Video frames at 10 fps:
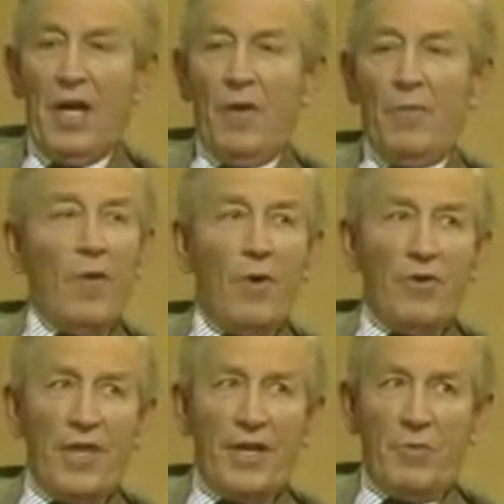Now, what
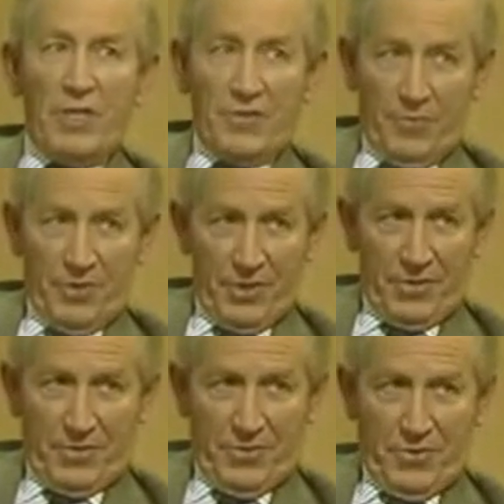that means, we shall
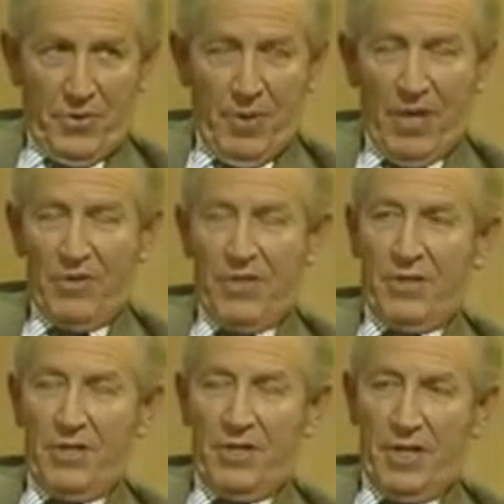talk about that a
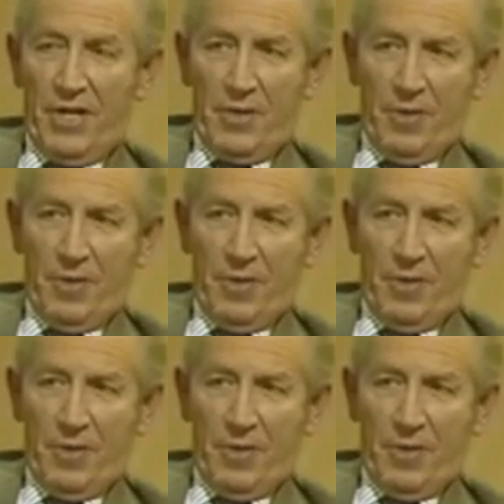little later,